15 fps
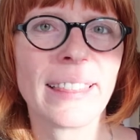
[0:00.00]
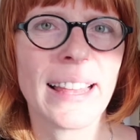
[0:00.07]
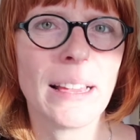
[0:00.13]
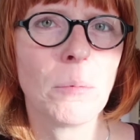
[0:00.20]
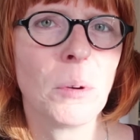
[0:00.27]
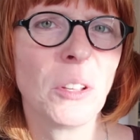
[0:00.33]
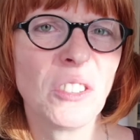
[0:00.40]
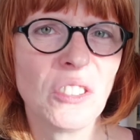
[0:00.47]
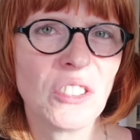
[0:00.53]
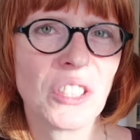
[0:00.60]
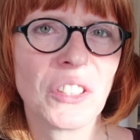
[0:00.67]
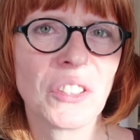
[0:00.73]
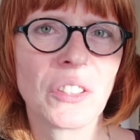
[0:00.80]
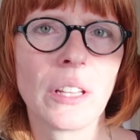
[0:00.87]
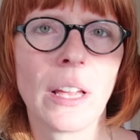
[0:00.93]
that wasn't
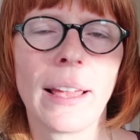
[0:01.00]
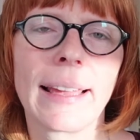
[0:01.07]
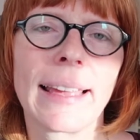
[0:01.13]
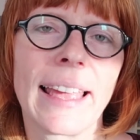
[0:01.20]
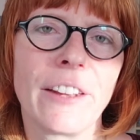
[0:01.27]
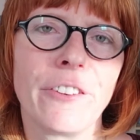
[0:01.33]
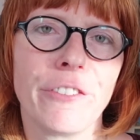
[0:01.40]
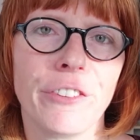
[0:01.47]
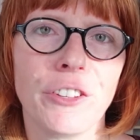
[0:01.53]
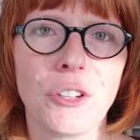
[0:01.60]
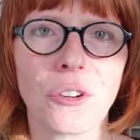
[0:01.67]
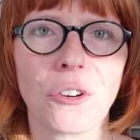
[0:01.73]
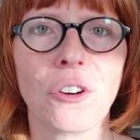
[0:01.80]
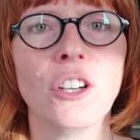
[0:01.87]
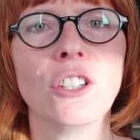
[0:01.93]
just get
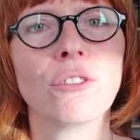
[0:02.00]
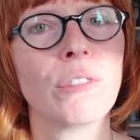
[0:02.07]
fitter,